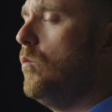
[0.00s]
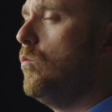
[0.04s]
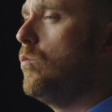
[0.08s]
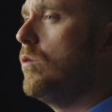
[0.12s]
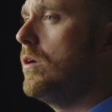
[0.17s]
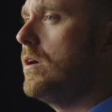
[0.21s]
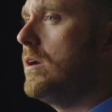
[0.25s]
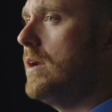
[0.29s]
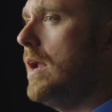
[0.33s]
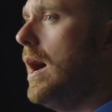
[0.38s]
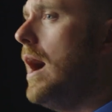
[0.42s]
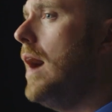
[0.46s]

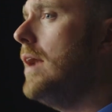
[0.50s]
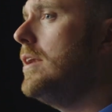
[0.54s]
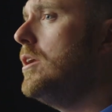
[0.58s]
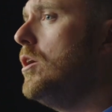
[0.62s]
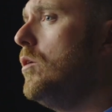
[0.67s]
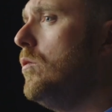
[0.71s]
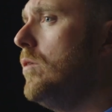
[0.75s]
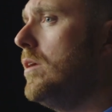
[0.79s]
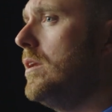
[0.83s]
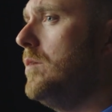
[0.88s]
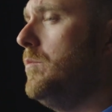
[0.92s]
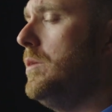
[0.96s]
we're not
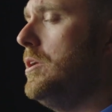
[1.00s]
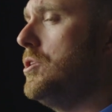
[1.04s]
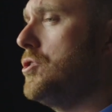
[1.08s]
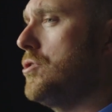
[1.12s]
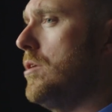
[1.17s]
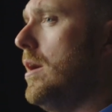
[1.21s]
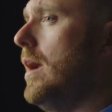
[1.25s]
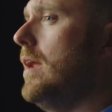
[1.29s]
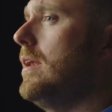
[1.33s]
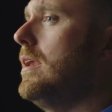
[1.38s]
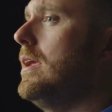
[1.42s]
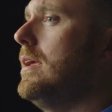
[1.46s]
going to be
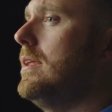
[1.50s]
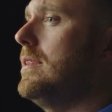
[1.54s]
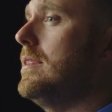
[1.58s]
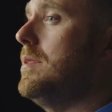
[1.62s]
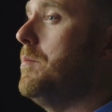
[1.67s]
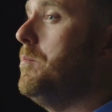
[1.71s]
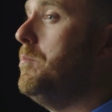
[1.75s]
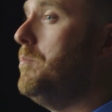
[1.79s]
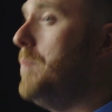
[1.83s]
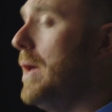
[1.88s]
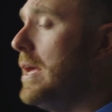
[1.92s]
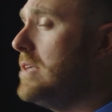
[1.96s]
trying to get the
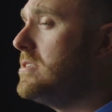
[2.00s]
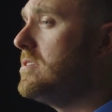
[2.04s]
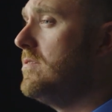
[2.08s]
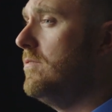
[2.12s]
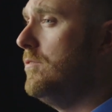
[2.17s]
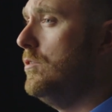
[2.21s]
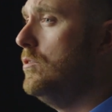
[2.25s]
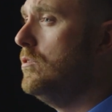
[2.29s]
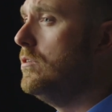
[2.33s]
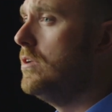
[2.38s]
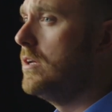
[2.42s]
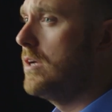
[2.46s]
best
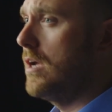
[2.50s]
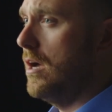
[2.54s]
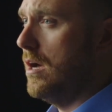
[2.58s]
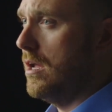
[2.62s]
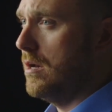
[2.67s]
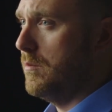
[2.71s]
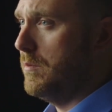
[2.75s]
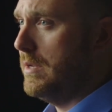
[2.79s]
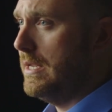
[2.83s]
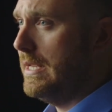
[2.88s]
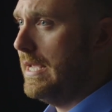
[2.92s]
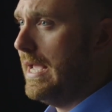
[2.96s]
fuel
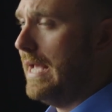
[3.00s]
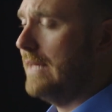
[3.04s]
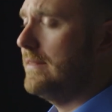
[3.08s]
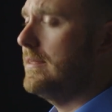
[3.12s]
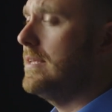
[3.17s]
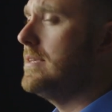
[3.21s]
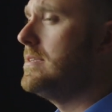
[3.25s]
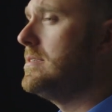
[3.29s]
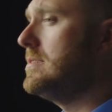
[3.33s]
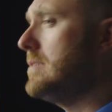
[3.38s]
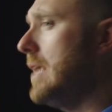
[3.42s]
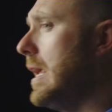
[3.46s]
economy at
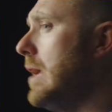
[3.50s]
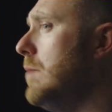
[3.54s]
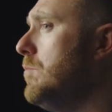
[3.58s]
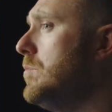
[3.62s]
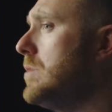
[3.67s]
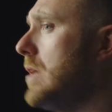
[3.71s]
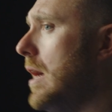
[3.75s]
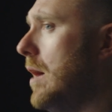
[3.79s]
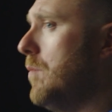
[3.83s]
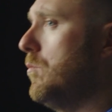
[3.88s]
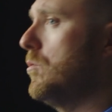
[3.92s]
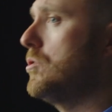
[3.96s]
the same
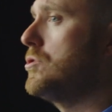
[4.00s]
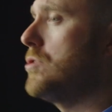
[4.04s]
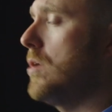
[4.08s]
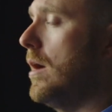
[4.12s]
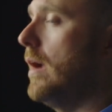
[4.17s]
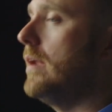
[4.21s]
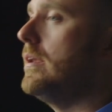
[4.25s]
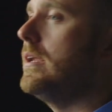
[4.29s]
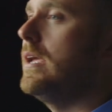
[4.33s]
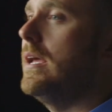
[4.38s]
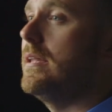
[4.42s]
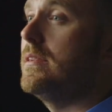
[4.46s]
time we're
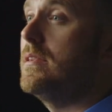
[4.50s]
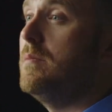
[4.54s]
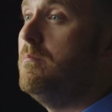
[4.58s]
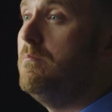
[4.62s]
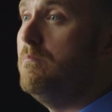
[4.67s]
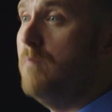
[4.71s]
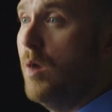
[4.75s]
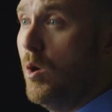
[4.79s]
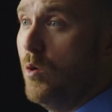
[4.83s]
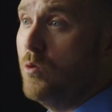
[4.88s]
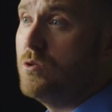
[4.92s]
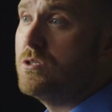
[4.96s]
trying to get the
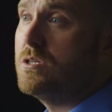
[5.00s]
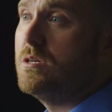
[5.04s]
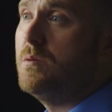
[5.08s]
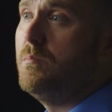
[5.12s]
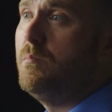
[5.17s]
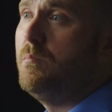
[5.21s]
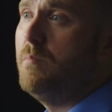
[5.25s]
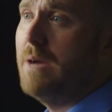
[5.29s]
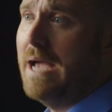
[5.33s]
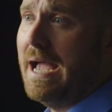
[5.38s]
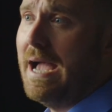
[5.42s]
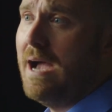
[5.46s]
most
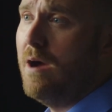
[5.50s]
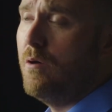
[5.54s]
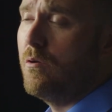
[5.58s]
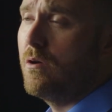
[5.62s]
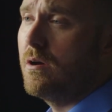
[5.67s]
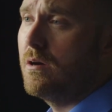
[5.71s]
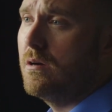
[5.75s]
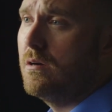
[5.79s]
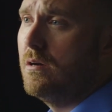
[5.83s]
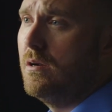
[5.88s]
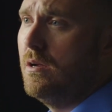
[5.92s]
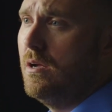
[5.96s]

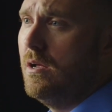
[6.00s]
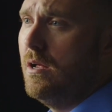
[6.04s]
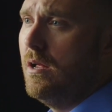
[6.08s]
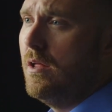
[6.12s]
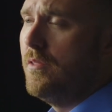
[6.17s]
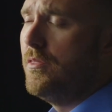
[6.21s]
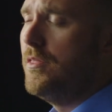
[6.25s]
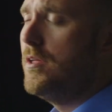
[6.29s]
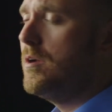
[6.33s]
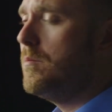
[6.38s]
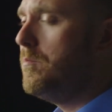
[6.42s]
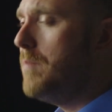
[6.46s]
power.
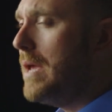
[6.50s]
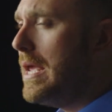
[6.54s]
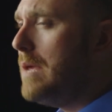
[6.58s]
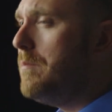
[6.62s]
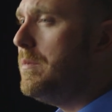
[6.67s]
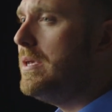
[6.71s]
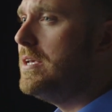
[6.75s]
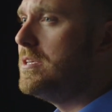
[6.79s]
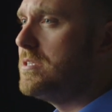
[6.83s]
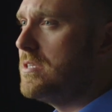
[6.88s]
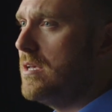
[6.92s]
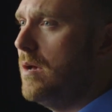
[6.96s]
There may
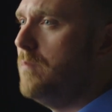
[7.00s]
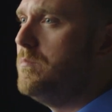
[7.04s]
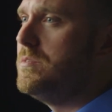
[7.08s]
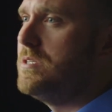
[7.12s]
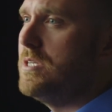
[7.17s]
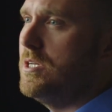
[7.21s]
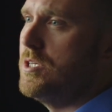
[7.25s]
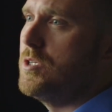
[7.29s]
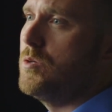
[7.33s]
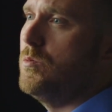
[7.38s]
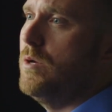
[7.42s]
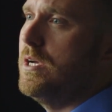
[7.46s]
be some
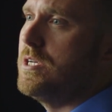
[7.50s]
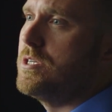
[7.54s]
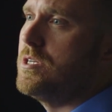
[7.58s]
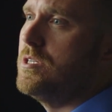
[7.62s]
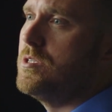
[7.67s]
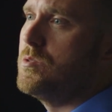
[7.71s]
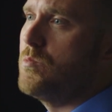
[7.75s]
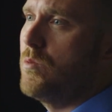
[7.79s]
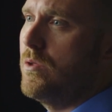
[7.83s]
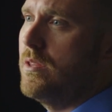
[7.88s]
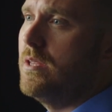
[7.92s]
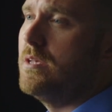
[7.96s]

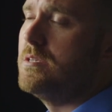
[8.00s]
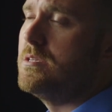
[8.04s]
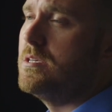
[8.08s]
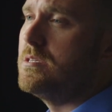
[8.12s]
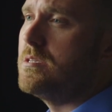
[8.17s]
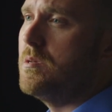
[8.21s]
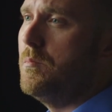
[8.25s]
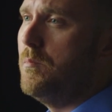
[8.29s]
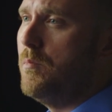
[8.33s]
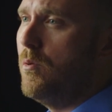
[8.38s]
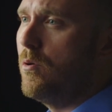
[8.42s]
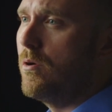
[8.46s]
situations where this
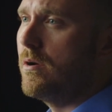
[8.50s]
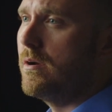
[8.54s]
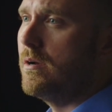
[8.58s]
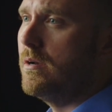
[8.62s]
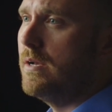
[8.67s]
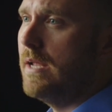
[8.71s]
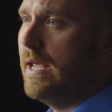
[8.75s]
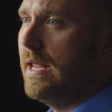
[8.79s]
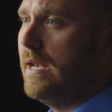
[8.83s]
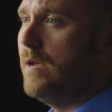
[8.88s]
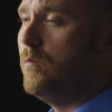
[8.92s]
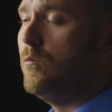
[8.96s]
is
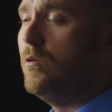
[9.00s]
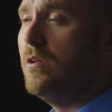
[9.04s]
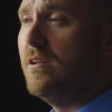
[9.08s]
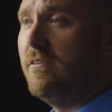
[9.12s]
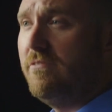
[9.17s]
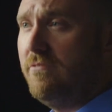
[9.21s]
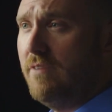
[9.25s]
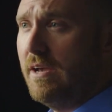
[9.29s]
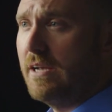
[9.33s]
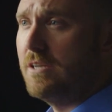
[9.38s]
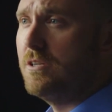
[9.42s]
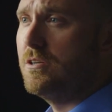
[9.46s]
important and it will
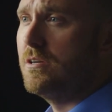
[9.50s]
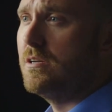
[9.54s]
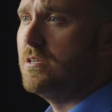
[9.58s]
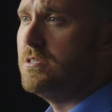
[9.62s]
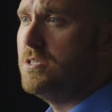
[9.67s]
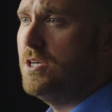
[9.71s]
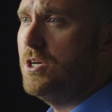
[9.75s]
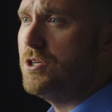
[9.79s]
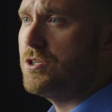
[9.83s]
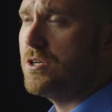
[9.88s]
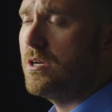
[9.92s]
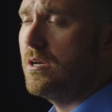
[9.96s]
affect your
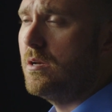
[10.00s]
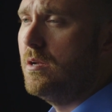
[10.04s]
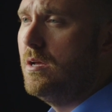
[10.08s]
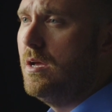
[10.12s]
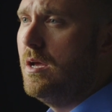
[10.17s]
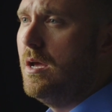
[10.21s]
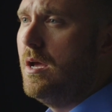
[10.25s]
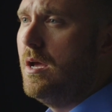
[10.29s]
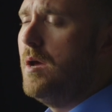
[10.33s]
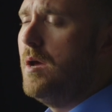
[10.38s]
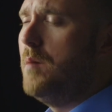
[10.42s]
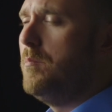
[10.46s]
decision,
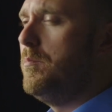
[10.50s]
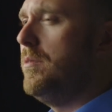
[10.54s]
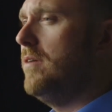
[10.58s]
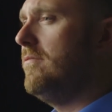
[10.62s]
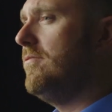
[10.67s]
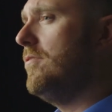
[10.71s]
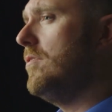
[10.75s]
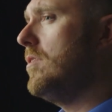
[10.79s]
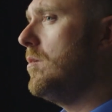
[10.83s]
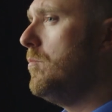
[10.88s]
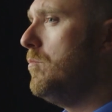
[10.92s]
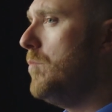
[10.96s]
but
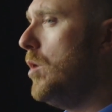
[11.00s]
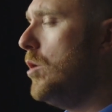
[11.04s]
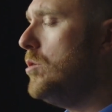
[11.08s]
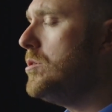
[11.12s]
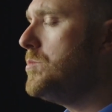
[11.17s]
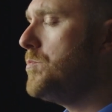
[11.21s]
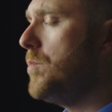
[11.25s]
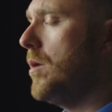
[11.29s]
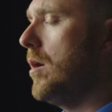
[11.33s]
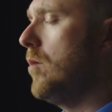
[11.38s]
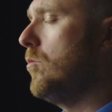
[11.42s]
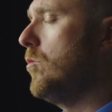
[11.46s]
for the
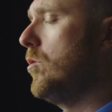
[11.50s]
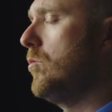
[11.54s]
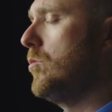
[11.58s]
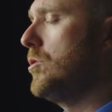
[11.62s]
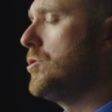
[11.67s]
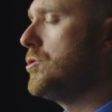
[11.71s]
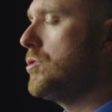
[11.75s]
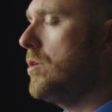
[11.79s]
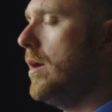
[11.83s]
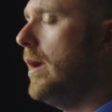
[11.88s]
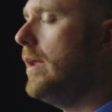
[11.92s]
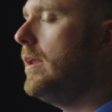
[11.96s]
most part, when
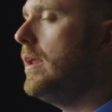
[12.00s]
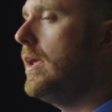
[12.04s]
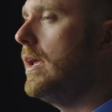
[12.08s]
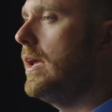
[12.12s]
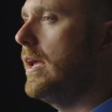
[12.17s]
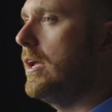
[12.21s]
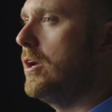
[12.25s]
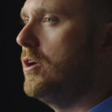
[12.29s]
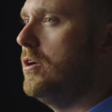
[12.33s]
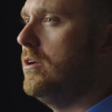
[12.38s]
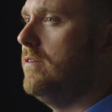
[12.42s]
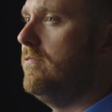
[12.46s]
we're trying to
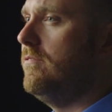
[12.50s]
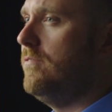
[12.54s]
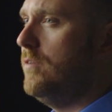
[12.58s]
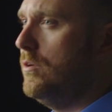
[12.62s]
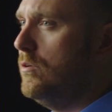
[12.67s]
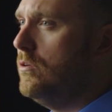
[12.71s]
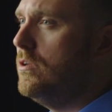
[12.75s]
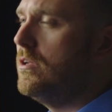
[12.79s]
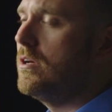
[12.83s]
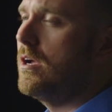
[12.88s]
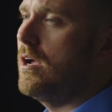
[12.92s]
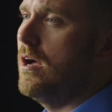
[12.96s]
get good
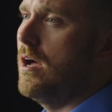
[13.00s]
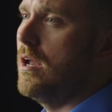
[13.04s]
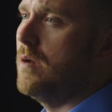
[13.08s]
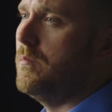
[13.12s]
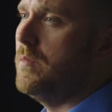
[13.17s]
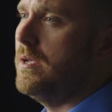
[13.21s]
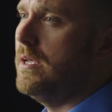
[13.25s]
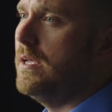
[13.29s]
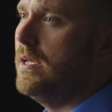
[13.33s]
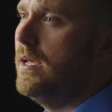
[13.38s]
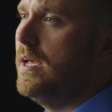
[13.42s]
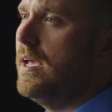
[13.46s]
fuel
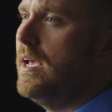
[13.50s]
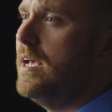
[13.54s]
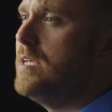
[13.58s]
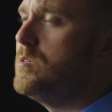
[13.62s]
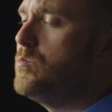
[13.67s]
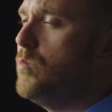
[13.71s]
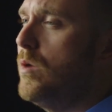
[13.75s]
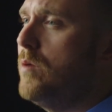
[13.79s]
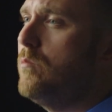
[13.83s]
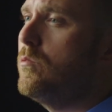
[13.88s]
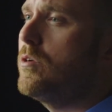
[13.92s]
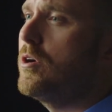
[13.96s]
economy
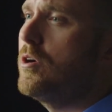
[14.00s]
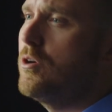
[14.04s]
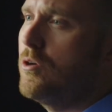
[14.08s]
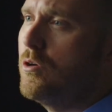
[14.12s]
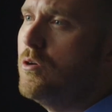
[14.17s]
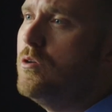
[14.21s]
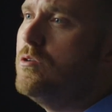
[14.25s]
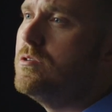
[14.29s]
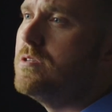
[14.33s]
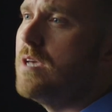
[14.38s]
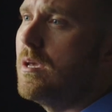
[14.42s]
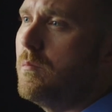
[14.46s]
is when we're
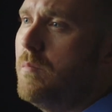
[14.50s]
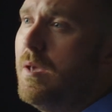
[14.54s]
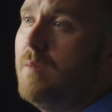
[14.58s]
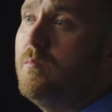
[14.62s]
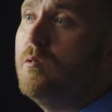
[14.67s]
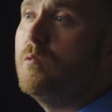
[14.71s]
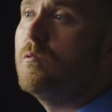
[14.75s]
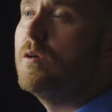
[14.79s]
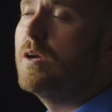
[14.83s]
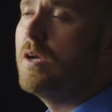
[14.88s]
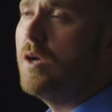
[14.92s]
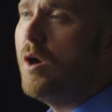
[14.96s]
cruising.
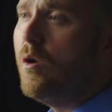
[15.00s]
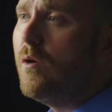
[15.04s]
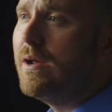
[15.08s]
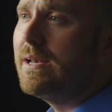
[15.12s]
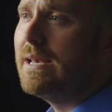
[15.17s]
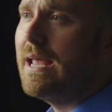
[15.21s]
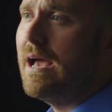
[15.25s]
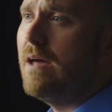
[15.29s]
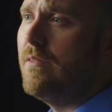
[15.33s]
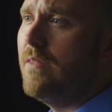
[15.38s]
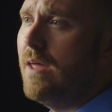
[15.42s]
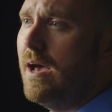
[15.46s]
Maybe we're going
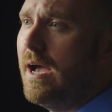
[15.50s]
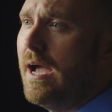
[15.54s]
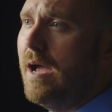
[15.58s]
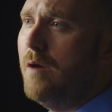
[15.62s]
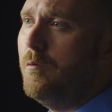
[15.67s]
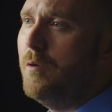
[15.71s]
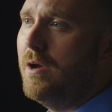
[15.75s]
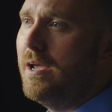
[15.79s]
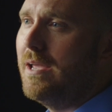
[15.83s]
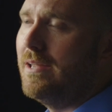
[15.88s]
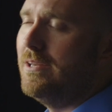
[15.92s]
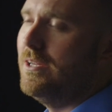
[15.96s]
down the
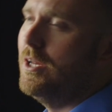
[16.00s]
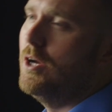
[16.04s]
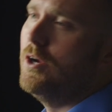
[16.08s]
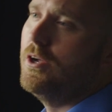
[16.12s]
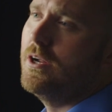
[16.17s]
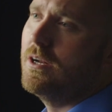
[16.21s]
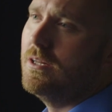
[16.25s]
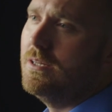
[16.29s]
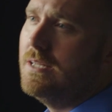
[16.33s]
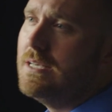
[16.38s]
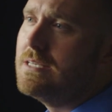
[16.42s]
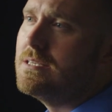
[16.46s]
highway and, you know,
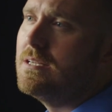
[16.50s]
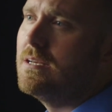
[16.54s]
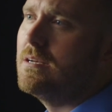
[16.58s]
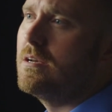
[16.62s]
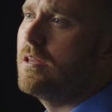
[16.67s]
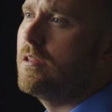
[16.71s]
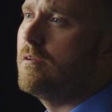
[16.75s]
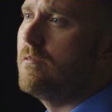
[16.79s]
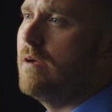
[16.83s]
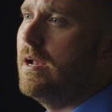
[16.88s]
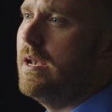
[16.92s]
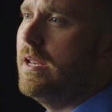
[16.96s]
you're listening
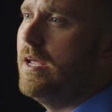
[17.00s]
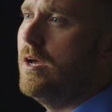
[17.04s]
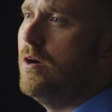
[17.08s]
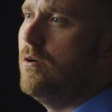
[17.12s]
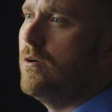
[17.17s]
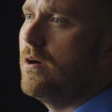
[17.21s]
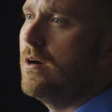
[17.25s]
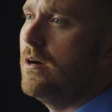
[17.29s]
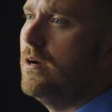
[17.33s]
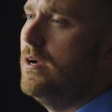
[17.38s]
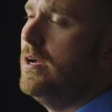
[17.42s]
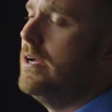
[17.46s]
to the radio
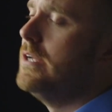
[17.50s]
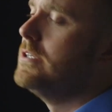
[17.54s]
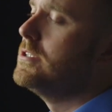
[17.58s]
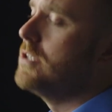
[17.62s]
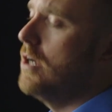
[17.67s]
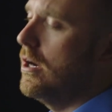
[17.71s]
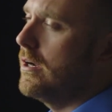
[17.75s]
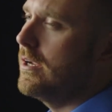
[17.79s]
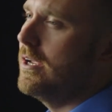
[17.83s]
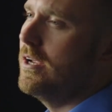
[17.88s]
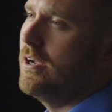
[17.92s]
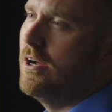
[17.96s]
or
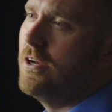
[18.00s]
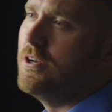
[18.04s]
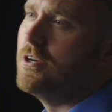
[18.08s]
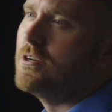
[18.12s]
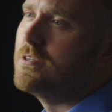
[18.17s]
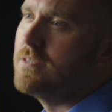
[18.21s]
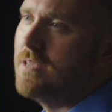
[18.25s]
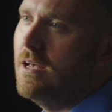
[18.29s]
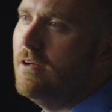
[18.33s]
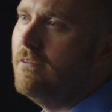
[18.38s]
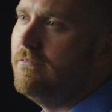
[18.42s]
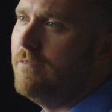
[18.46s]
talking on your
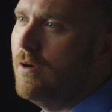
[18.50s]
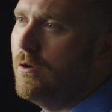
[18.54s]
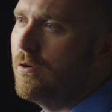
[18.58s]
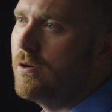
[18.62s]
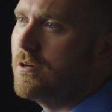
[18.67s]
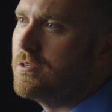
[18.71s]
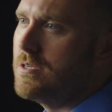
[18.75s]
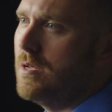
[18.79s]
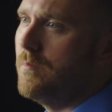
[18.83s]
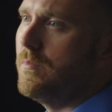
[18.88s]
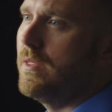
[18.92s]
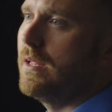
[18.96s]
cell phone
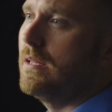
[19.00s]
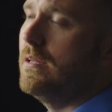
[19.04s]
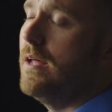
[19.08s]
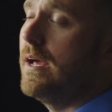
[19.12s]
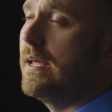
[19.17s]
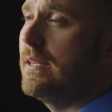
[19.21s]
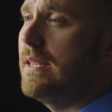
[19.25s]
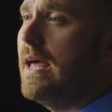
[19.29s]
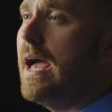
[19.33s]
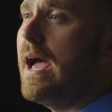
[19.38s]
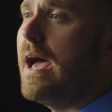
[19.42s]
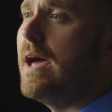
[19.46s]
or something
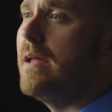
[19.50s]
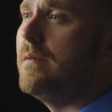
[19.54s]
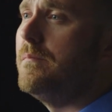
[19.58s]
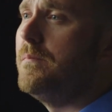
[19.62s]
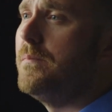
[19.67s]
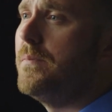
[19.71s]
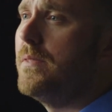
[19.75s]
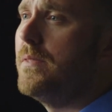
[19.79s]
like that.